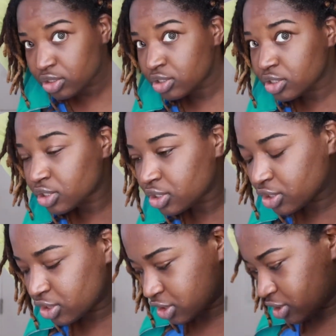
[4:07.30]
This
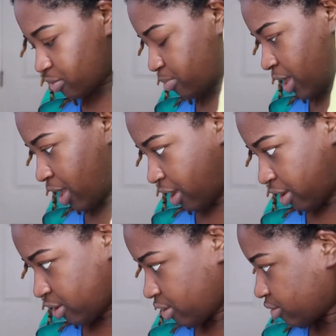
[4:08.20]
is just the
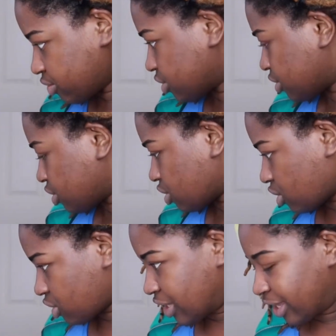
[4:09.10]
back.
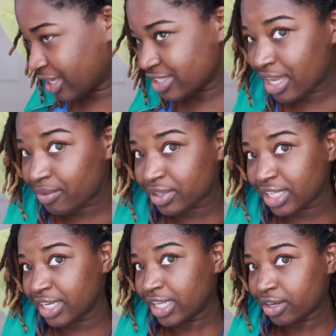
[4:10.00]
Like, it's not
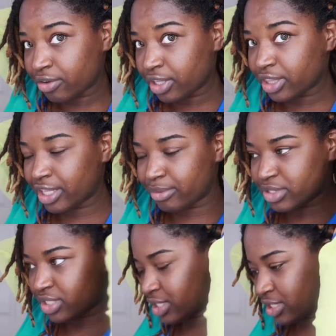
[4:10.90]
really neat or anything. I'm
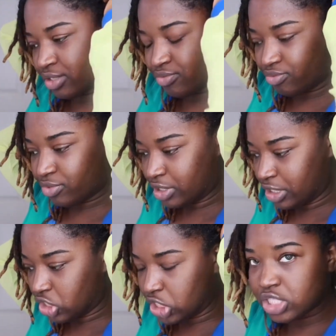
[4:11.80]
just
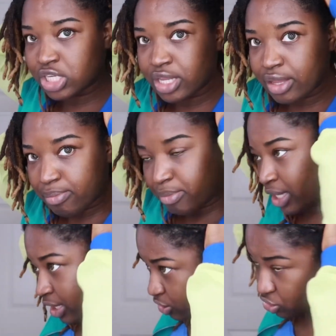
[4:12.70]
really just
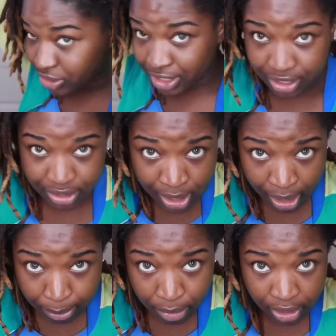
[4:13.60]
making sure that the
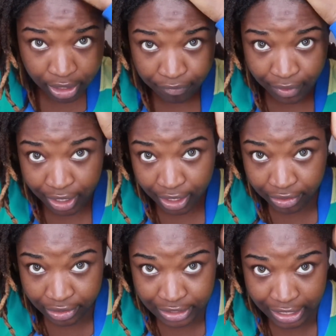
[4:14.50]
top part and right
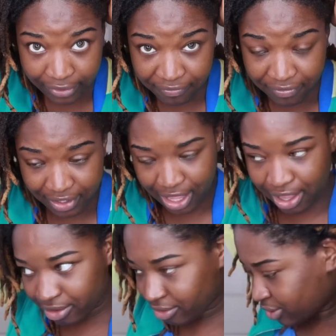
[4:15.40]
here is like flat.